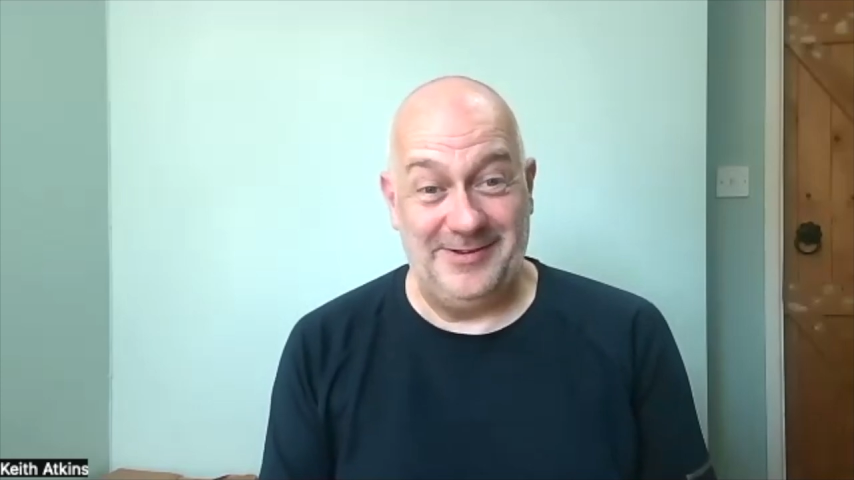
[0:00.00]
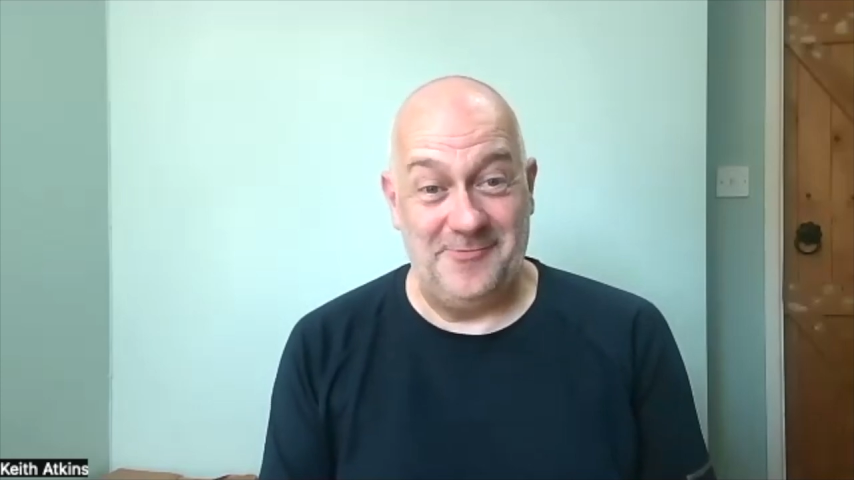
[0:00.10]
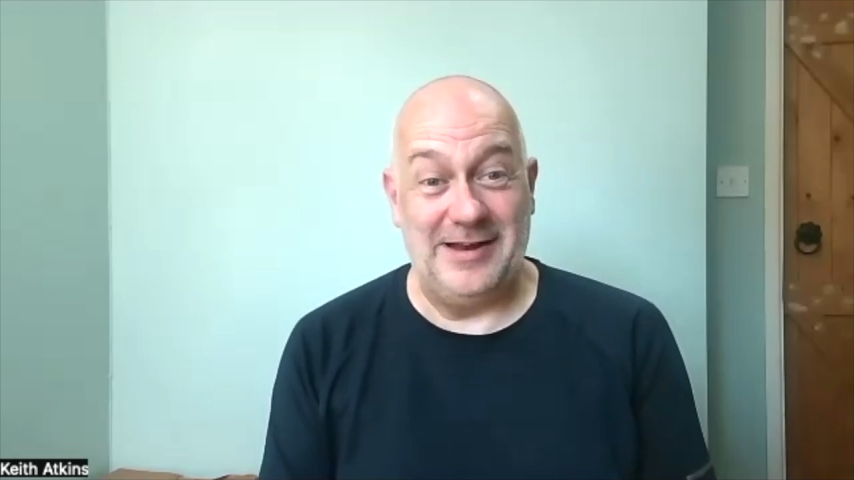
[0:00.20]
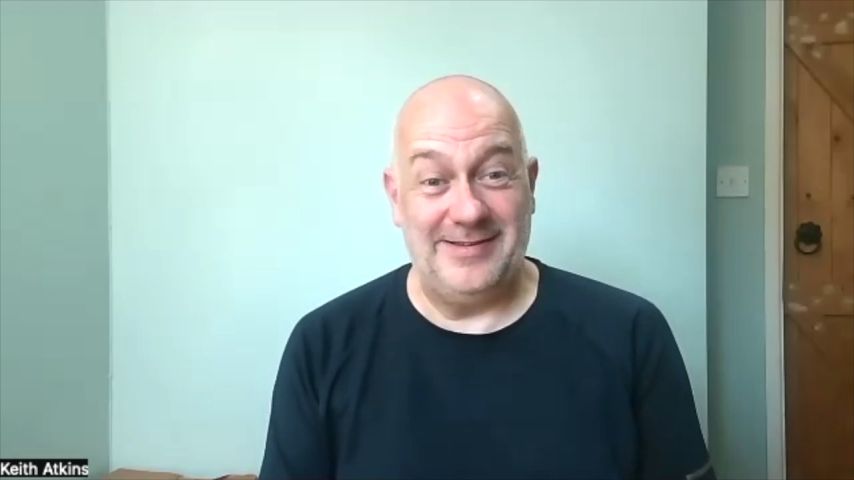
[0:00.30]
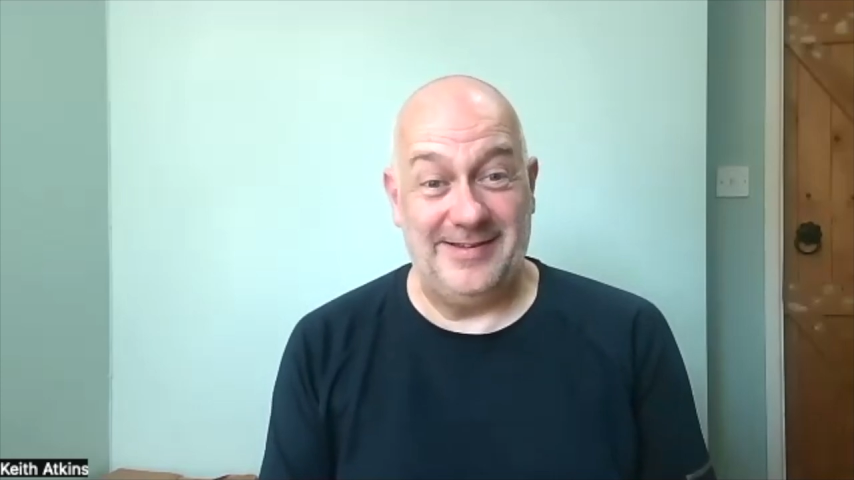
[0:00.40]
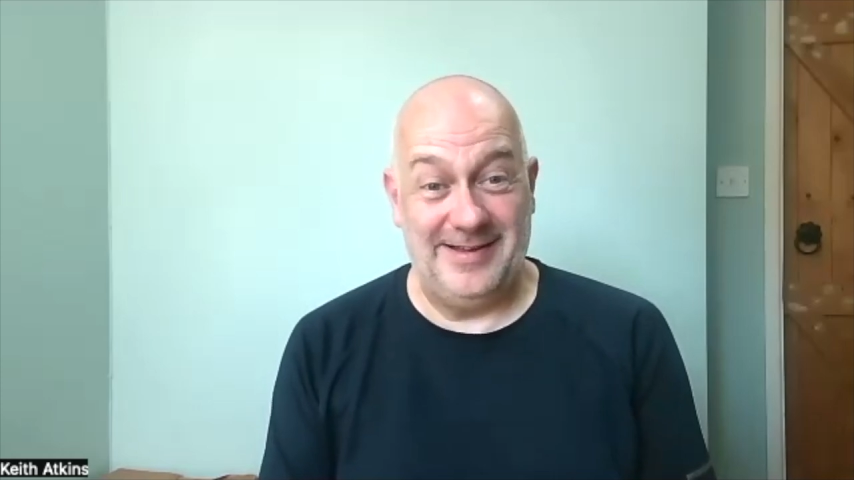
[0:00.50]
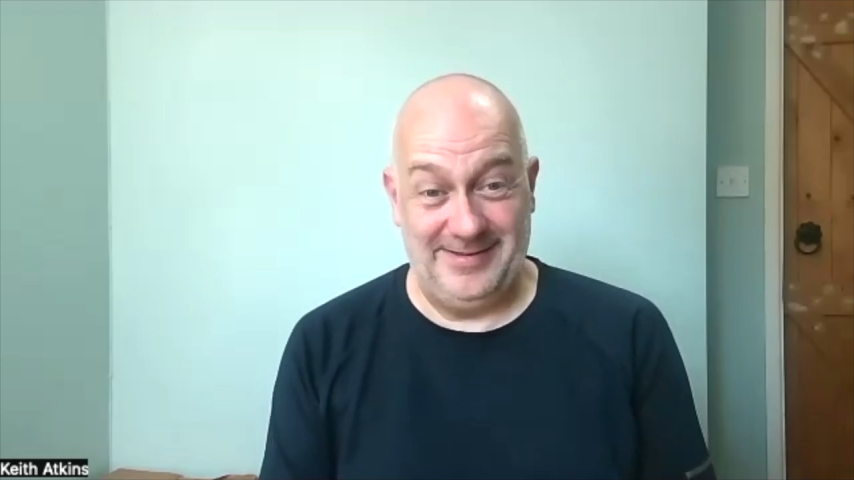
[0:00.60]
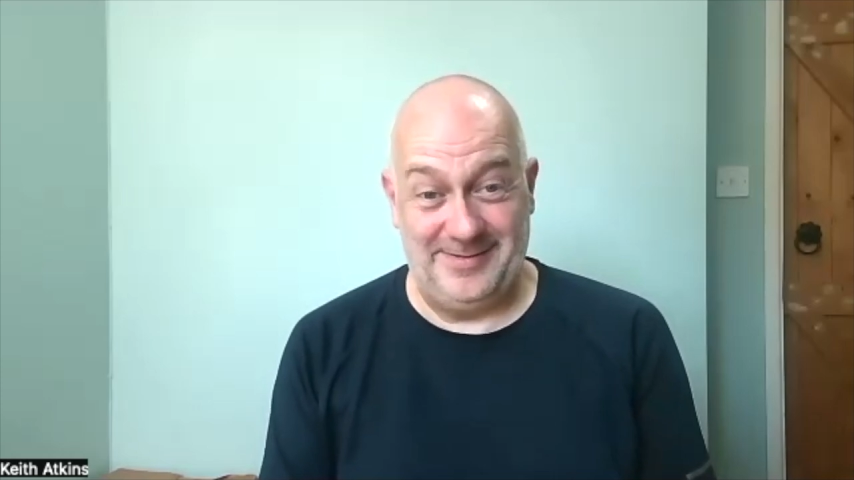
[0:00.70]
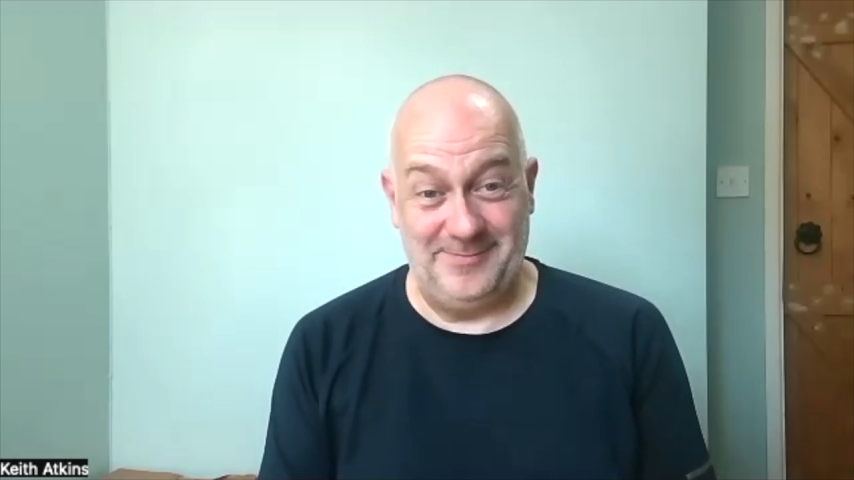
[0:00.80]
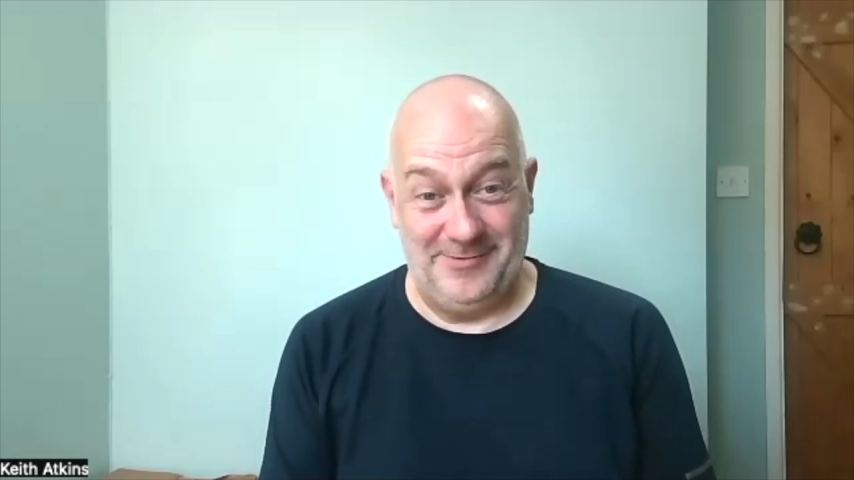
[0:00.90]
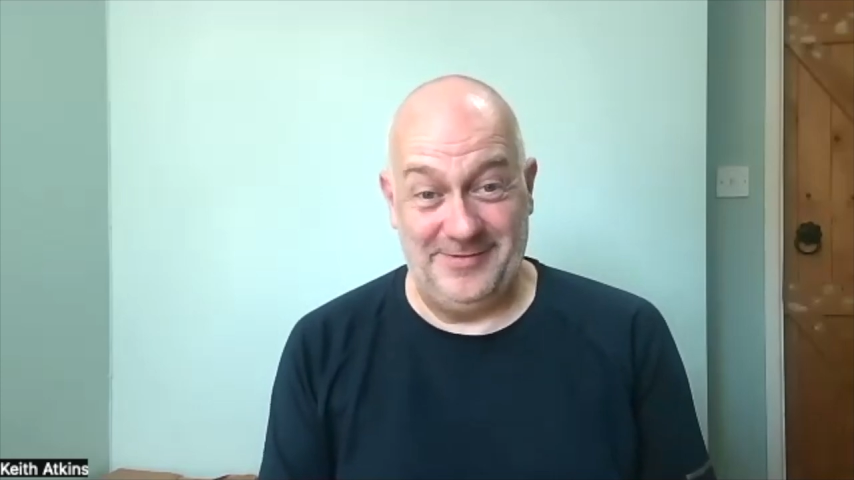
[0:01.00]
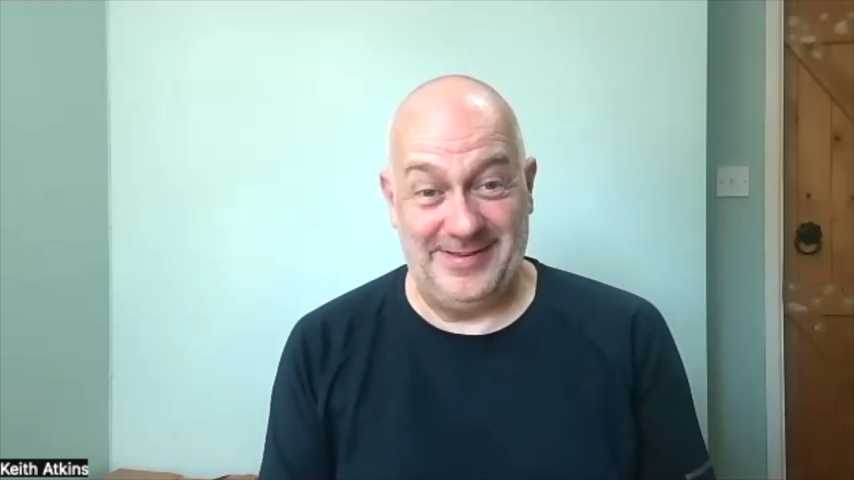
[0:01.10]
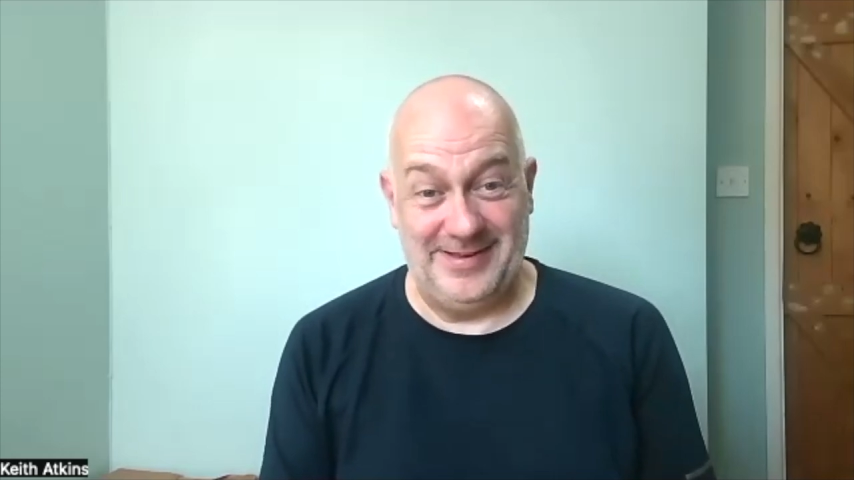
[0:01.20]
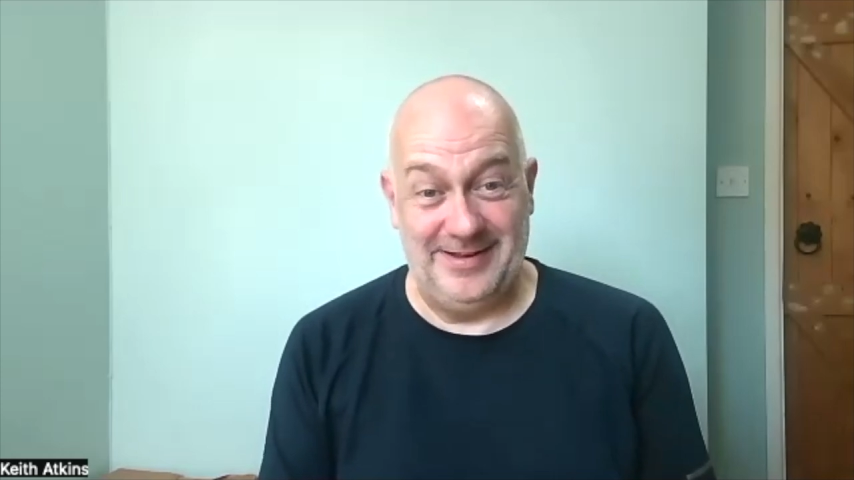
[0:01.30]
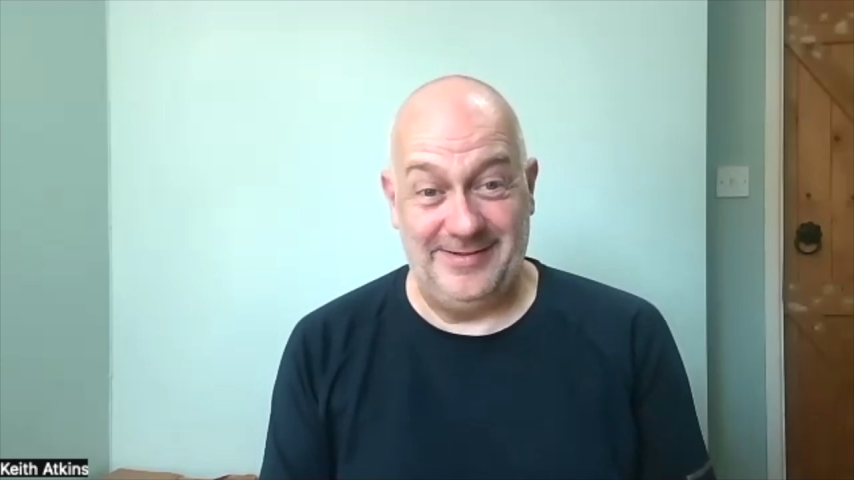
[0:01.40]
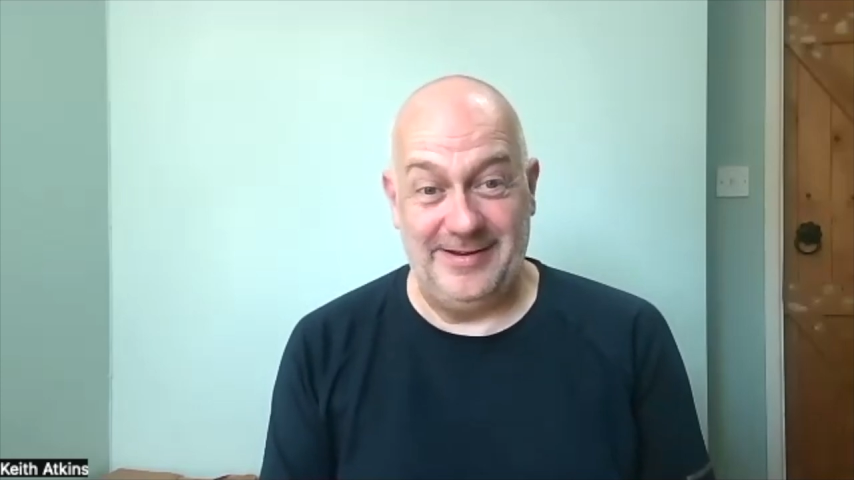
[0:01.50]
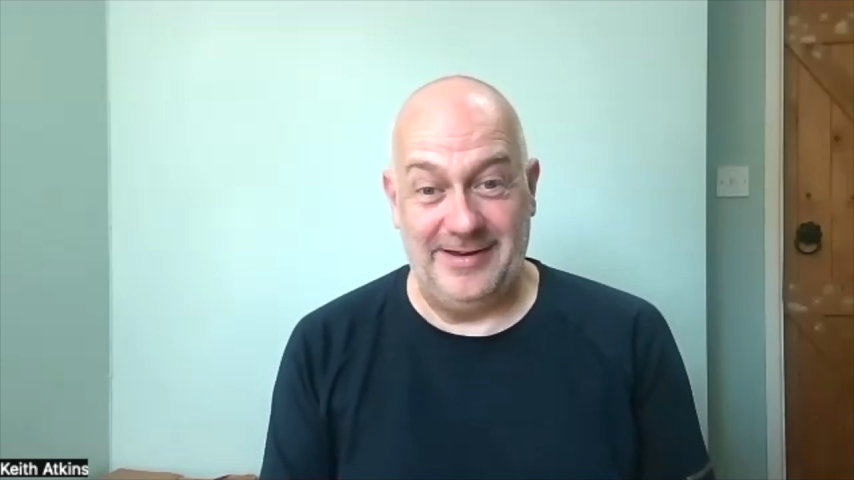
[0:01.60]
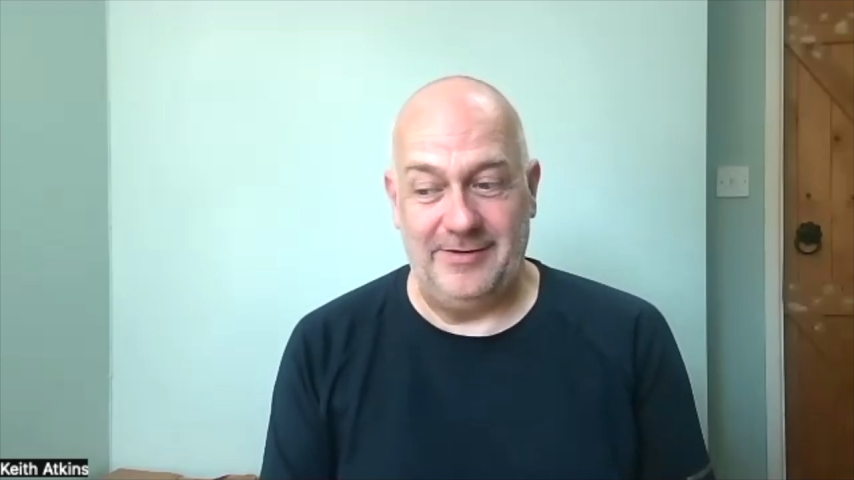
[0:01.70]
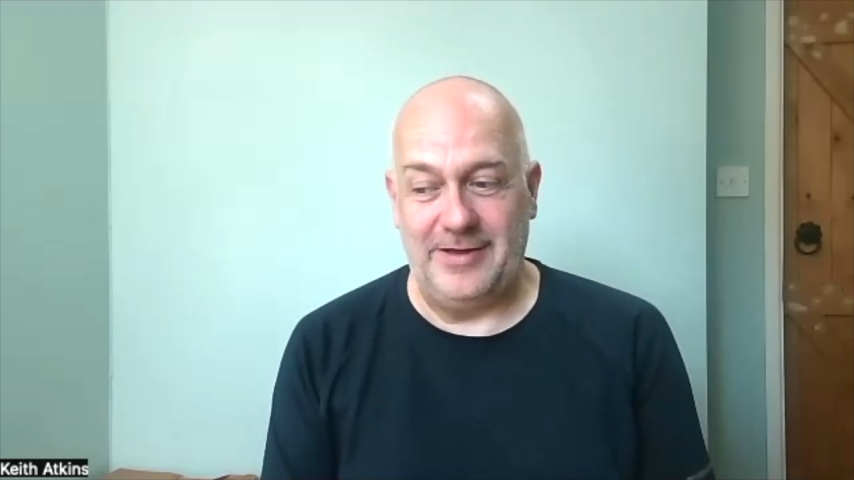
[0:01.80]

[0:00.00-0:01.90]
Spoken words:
direct customer research.